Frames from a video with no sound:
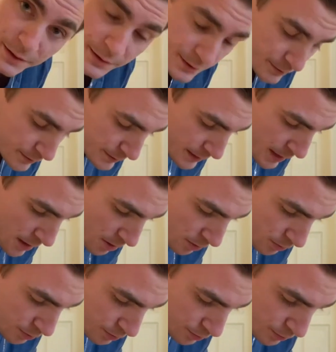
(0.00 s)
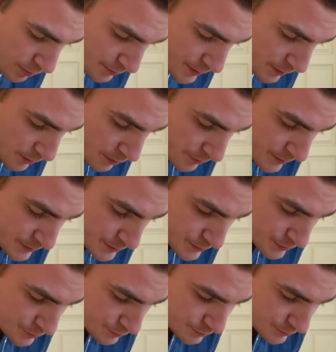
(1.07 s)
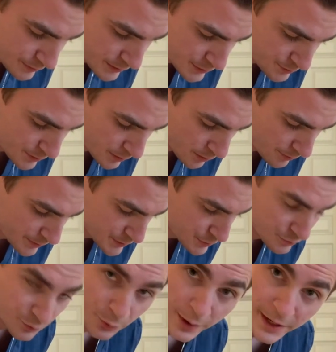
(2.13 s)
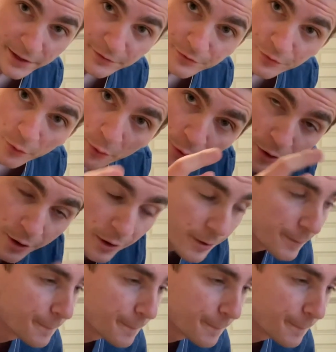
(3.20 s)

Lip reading: So now what we are going to do is we are going to wait for